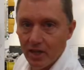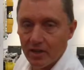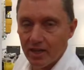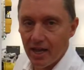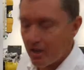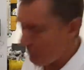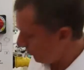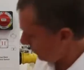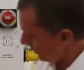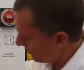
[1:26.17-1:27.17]
other
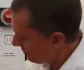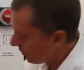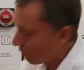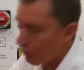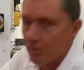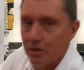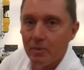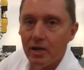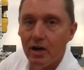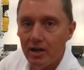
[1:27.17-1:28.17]
cables would actually all be
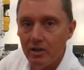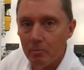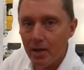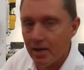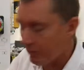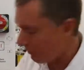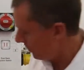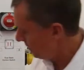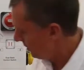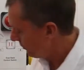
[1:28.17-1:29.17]
behind the panel.
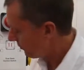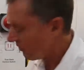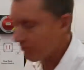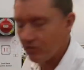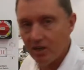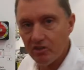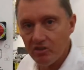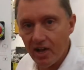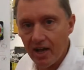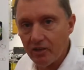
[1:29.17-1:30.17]
So there's less
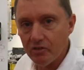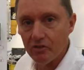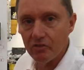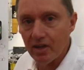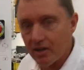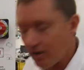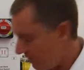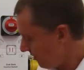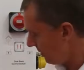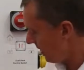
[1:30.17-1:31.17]
chance of getting
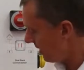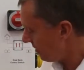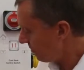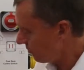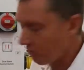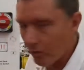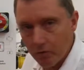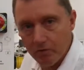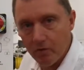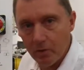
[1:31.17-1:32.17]
a, a
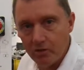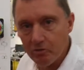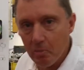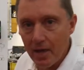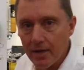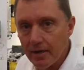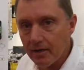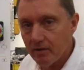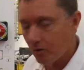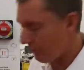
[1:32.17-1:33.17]
short from a
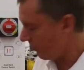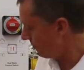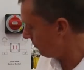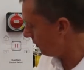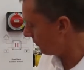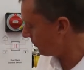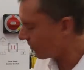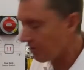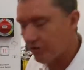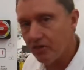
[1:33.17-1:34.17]
spanner or, or
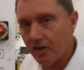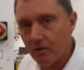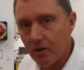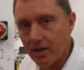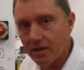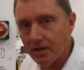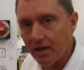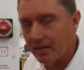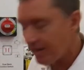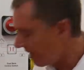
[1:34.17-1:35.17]
socket set or anything
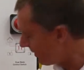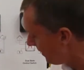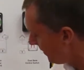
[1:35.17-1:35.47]
like that.